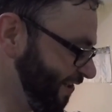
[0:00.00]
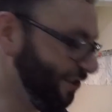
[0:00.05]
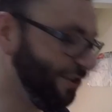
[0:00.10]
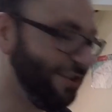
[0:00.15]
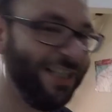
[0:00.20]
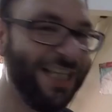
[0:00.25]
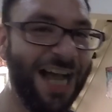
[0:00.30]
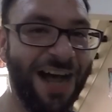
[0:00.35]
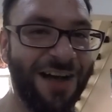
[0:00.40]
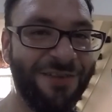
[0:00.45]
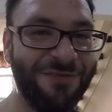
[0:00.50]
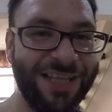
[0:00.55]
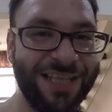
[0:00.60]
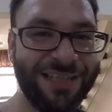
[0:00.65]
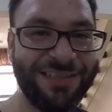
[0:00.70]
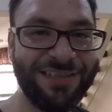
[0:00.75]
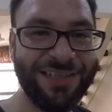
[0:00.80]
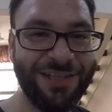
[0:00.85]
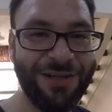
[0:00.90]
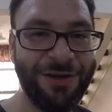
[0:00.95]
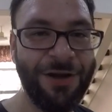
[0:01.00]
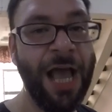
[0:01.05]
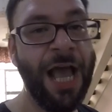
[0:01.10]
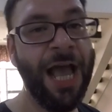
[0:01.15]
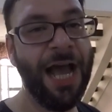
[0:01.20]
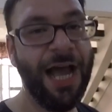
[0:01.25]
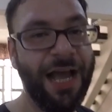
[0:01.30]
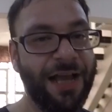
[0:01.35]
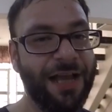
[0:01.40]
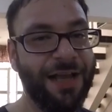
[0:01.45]
just the obvious, you know.
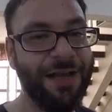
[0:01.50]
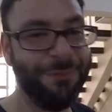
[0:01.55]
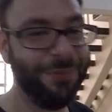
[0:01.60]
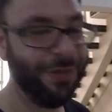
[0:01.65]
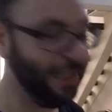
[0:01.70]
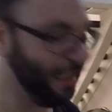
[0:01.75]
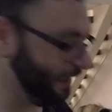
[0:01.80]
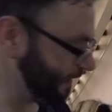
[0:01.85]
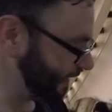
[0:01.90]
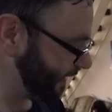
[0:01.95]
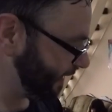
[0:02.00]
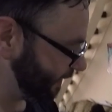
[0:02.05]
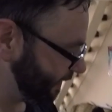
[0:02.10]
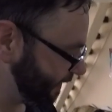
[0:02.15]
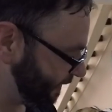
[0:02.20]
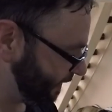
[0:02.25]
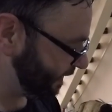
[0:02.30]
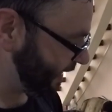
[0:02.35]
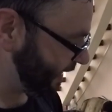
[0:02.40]
I, but at the end of the